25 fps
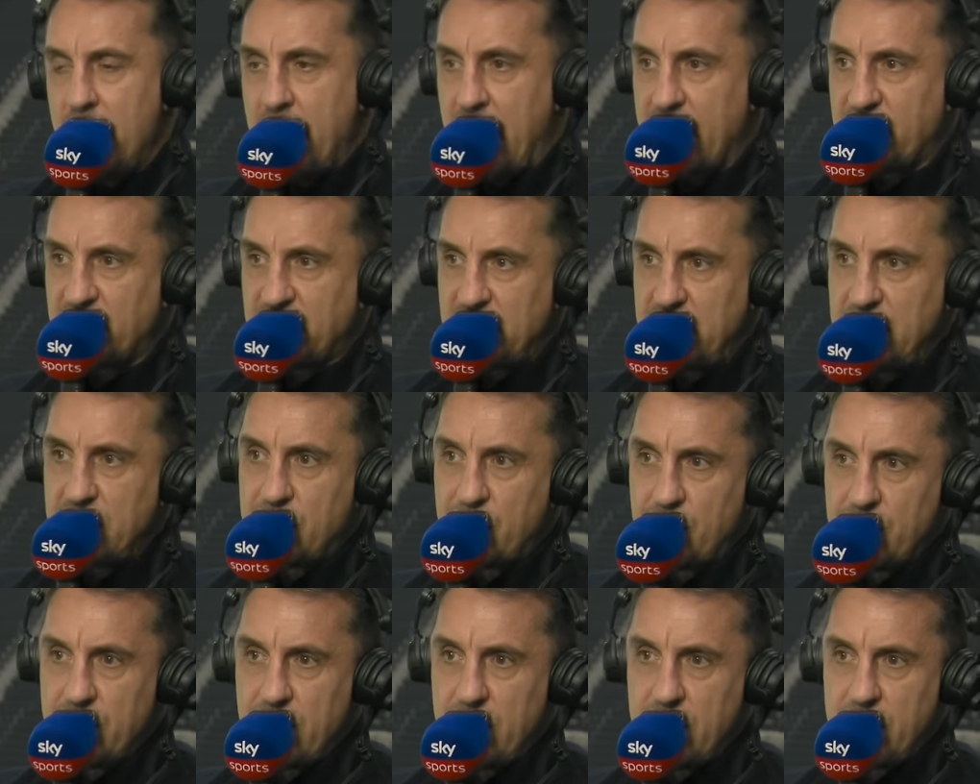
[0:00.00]
I've seen
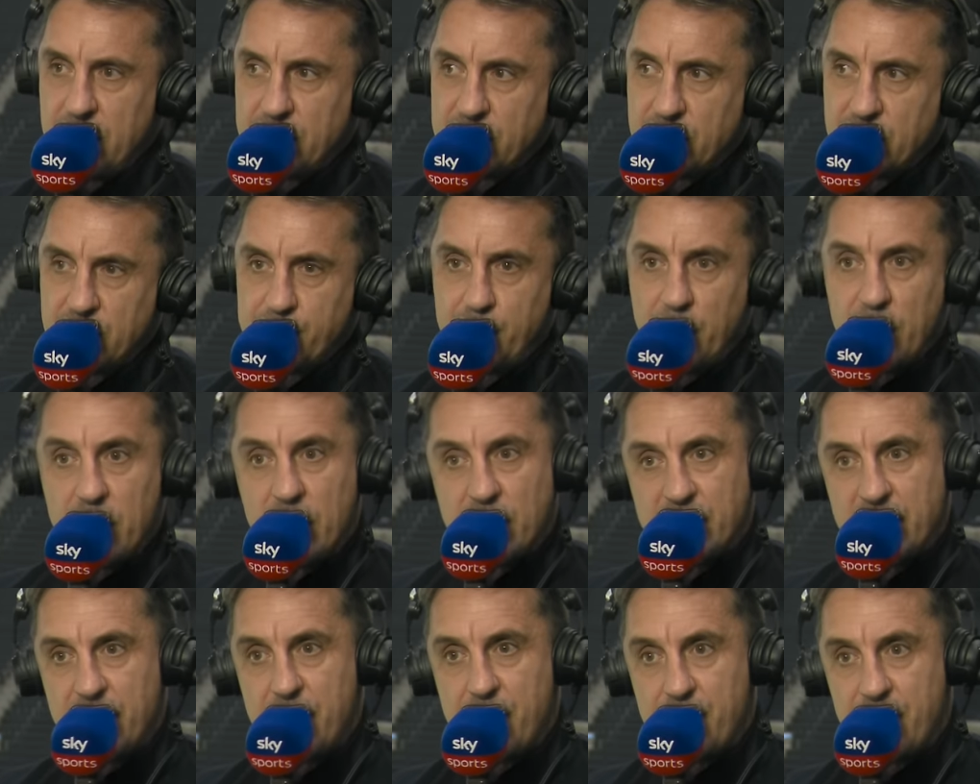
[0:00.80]
th- uh,
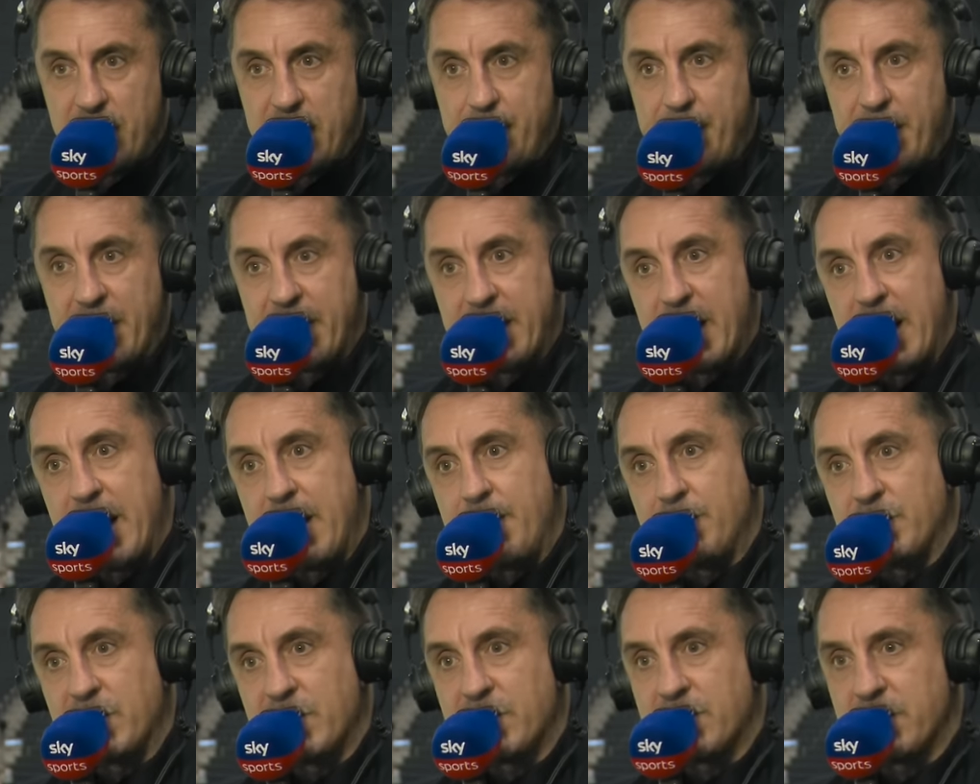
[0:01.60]
Spurs in three big
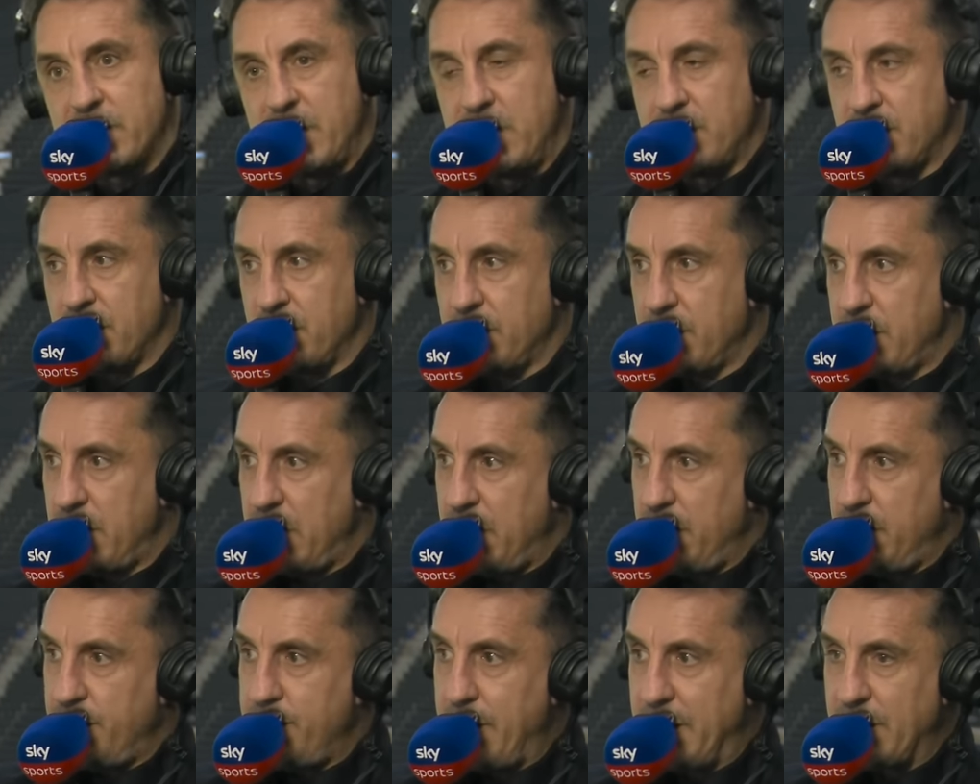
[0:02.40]
games this season.
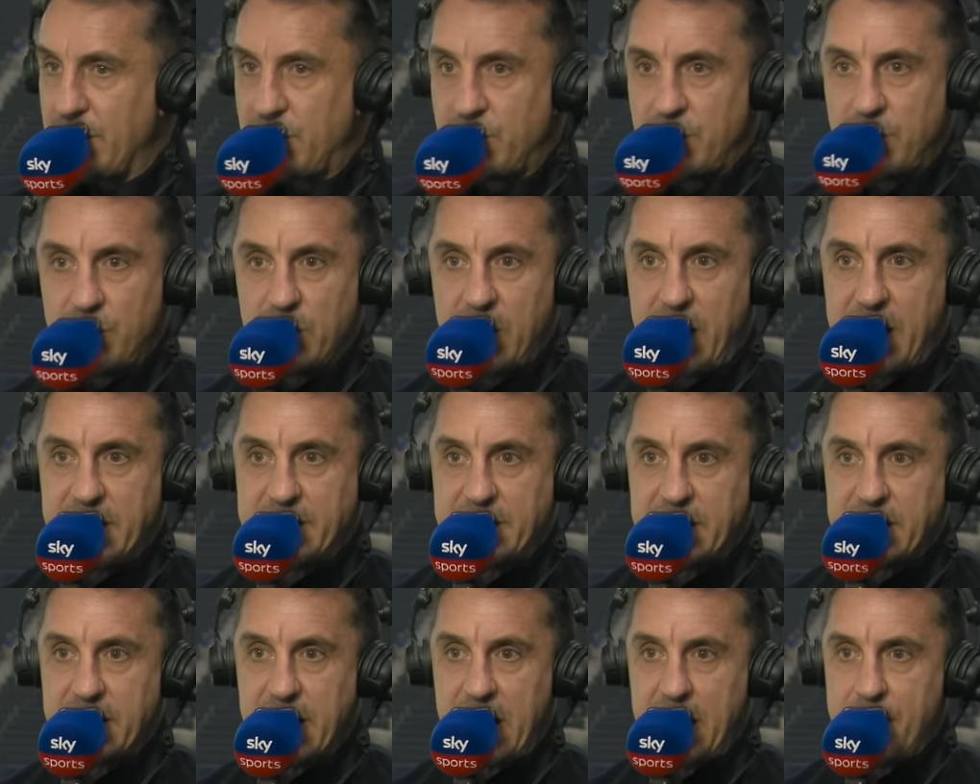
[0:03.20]
The Manchester
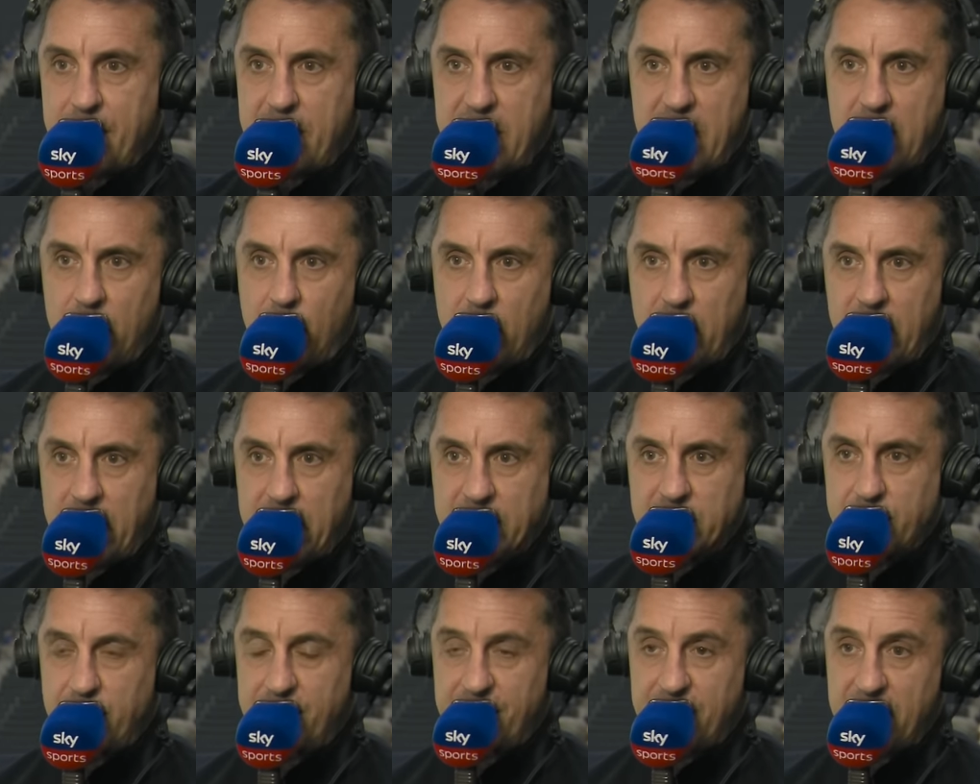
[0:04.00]
United game here,
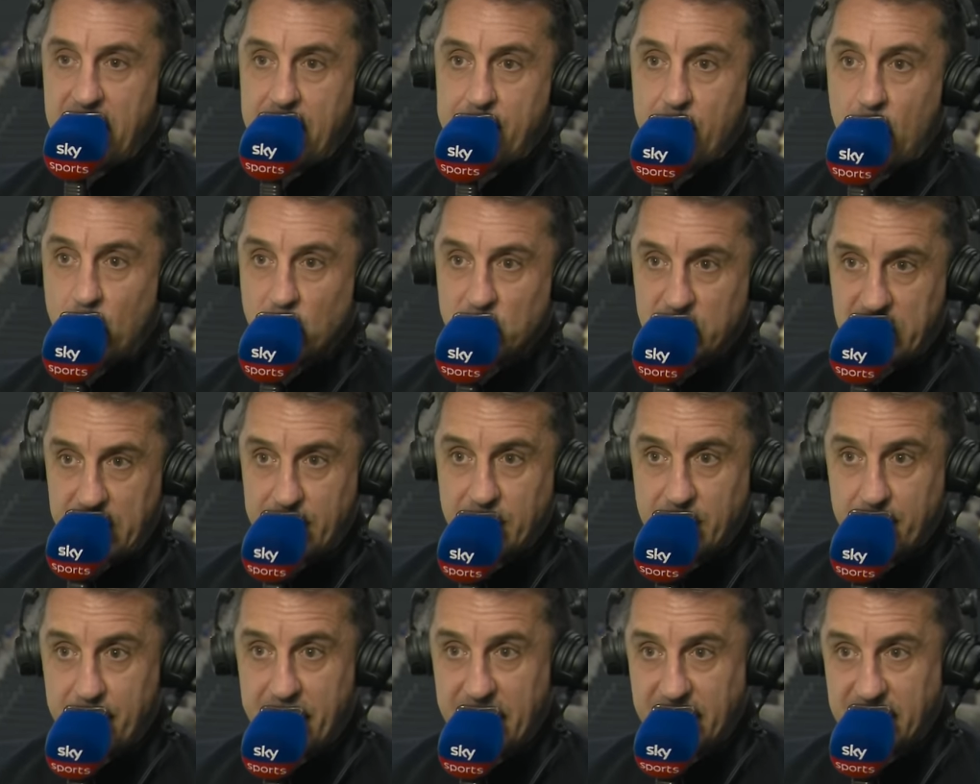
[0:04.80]
where to be fair, most
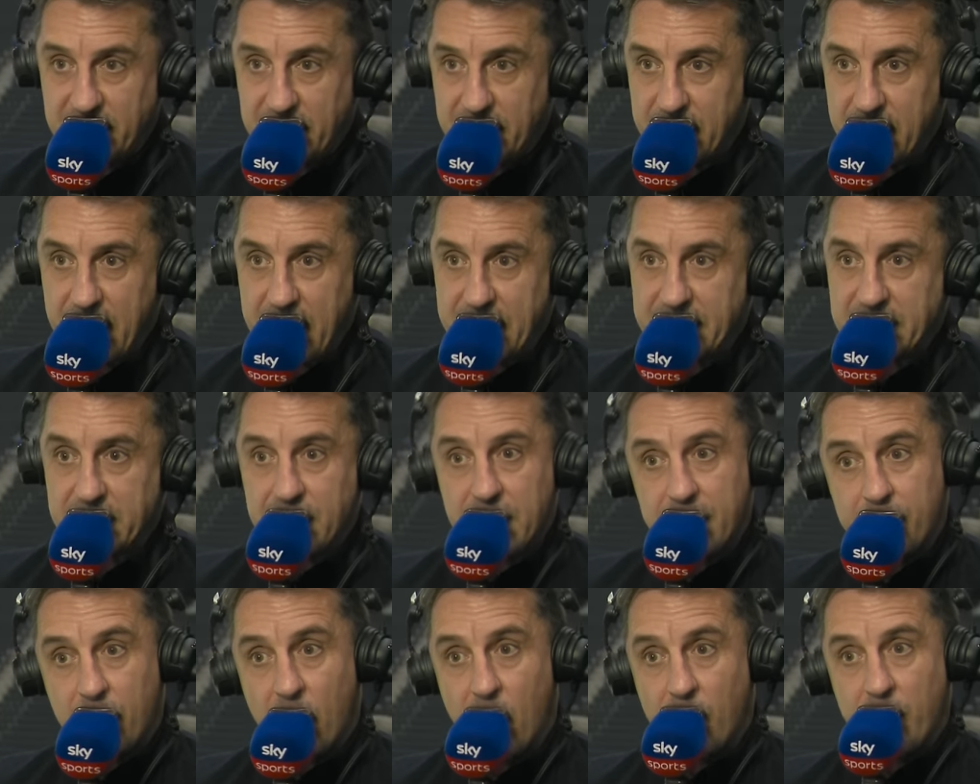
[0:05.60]
teams are beating United
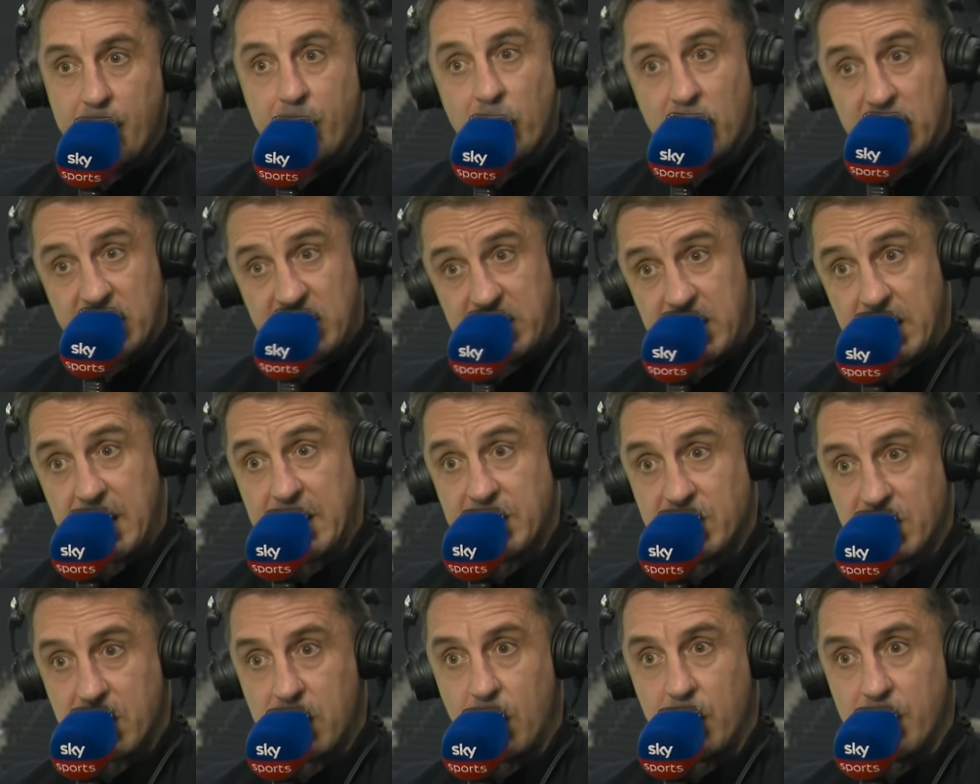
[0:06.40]
at the moment, but they still
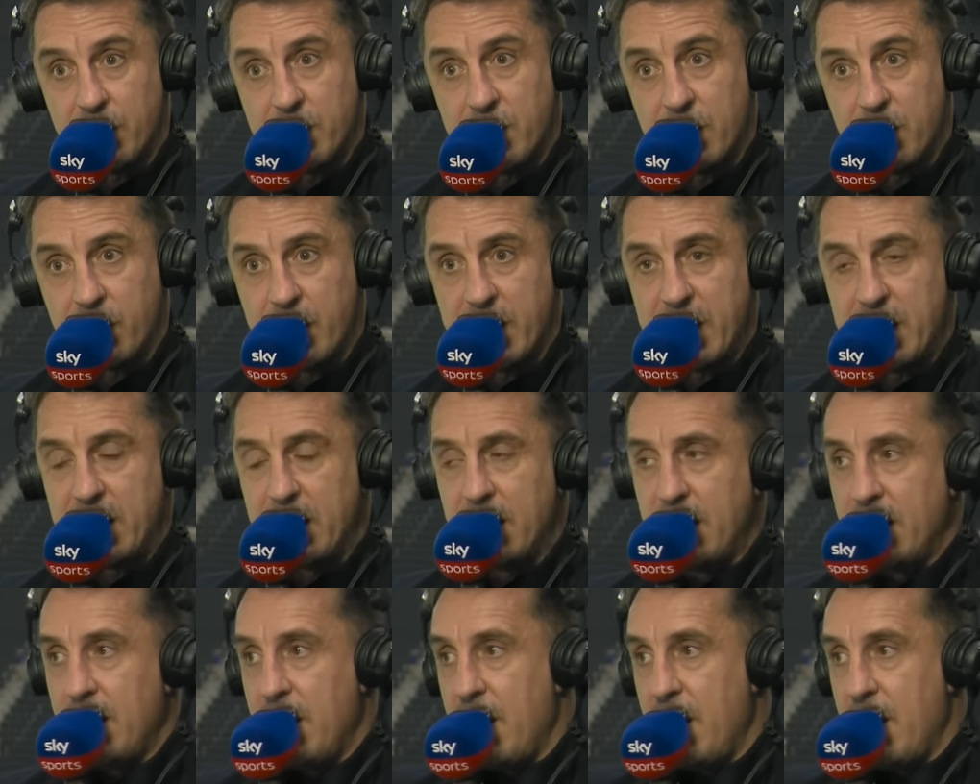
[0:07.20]
had to go and do it.